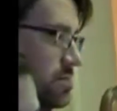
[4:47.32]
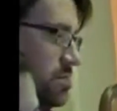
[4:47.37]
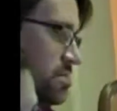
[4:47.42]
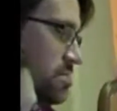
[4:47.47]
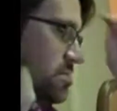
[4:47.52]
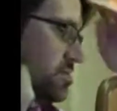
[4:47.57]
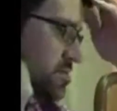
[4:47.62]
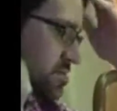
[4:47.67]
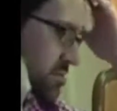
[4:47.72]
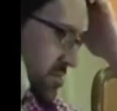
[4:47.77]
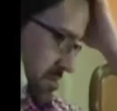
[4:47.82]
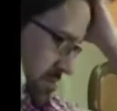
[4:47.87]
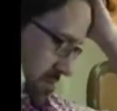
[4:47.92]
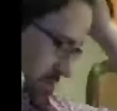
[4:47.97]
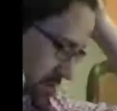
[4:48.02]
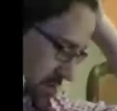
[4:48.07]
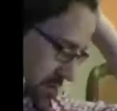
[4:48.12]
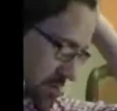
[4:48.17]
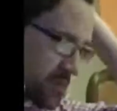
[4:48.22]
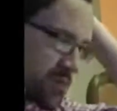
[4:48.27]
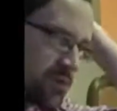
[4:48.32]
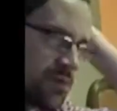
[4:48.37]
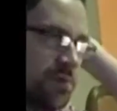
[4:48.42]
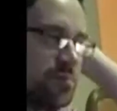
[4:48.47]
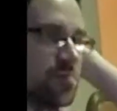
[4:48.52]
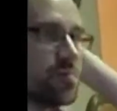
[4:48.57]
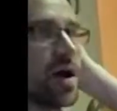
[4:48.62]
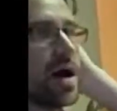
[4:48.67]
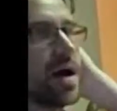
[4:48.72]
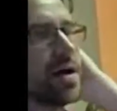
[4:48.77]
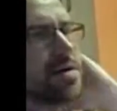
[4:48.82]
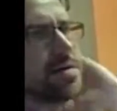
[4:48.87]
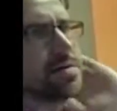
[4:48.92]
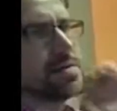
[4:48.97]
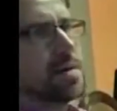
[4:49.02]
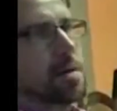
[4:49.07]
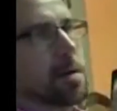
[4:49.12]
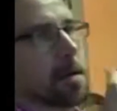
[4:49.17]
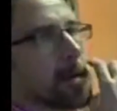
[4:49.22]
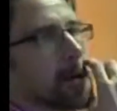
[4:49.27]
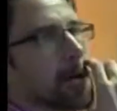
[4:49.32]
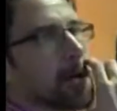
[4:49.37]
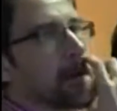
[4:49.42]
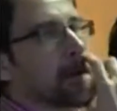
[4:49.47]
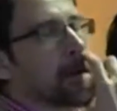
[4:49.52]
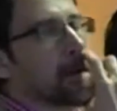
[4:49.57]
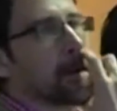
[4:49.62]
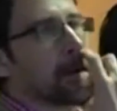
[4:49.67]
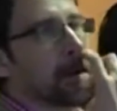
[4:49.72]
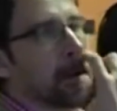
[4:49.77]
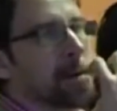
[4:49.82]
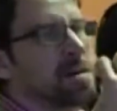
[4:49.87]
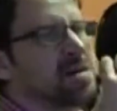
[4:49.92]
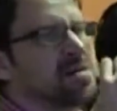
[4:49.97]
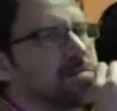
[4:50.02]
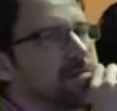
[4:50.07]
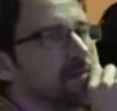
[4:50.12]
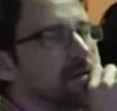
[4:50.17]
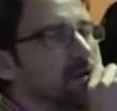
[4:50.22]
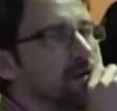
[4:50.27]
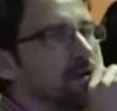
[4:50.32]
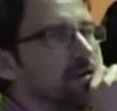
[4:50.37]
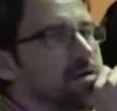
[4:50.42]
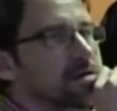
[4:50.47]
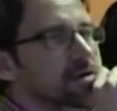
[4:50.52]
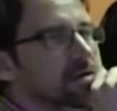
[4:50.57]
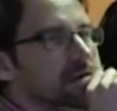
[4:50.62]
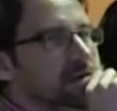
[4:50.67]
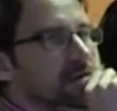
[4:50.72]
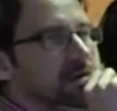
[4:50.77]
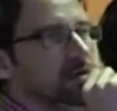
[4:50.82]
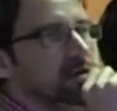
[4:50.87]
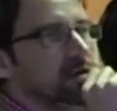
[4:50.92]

administrative area, someone who seems to know the